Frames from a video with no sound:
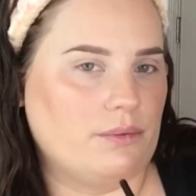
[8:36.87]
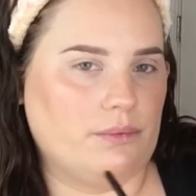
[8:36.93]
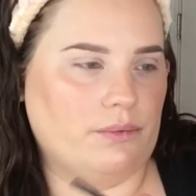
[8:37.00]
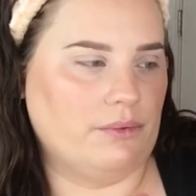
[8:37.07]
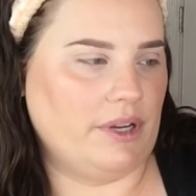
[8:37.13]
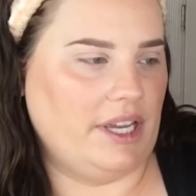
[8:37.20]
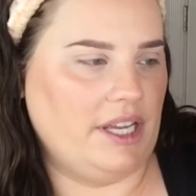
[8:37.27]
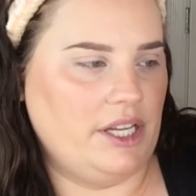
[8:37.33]

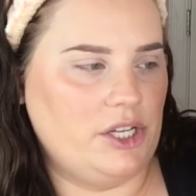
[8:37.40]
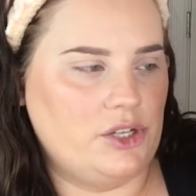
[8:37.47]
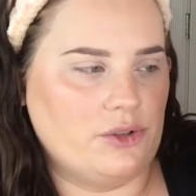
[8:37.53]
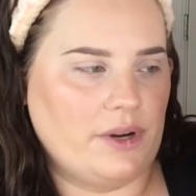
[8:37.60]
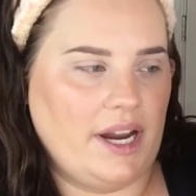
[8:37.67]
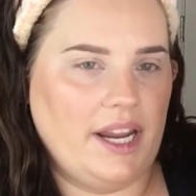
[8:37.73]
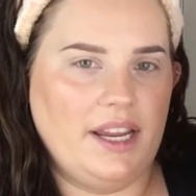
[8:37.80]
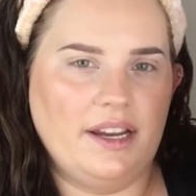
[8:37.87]
Ridge
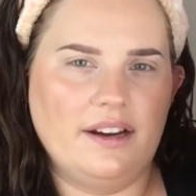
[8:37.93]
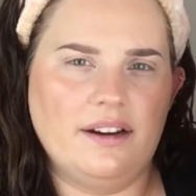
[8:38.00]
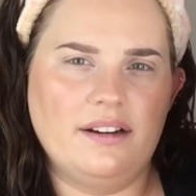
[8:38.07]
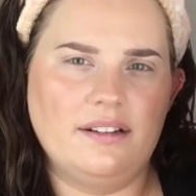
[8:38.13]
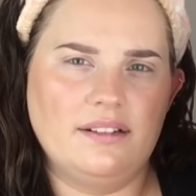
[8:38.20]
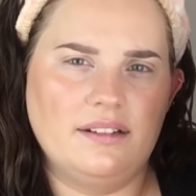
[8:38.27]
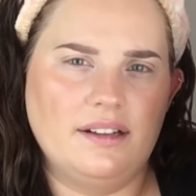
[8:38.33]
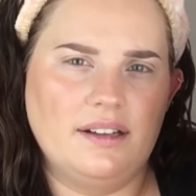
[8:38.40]
right
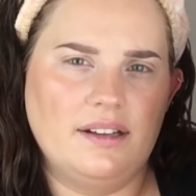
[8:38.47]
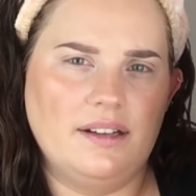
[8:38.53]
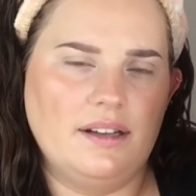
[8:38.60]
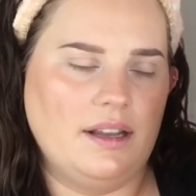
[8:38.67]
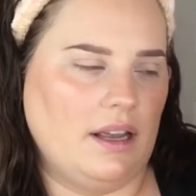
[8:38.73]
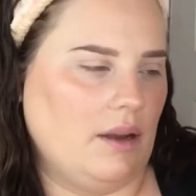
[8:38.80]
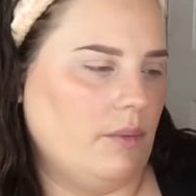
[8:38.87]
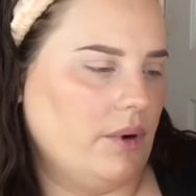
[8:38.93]
here,
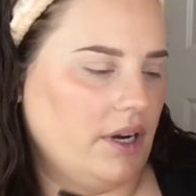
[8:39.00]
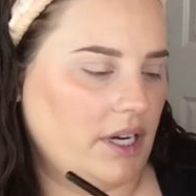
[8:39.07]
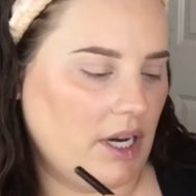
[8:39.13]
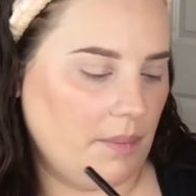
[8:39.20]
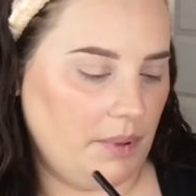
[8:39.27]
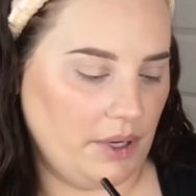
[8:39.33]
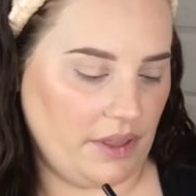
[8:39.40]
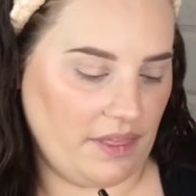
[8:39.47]
and we're
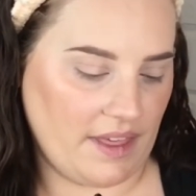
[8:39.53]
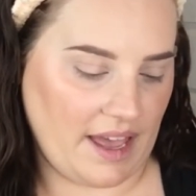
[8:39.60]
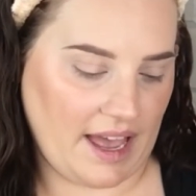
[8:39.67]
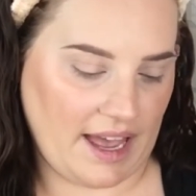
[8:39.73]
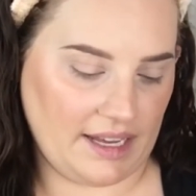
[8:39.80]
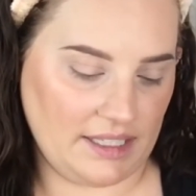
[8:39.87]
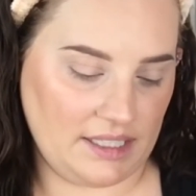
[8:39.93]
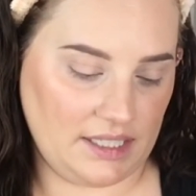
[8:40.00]
gonna put
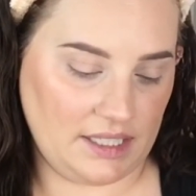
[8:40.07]
that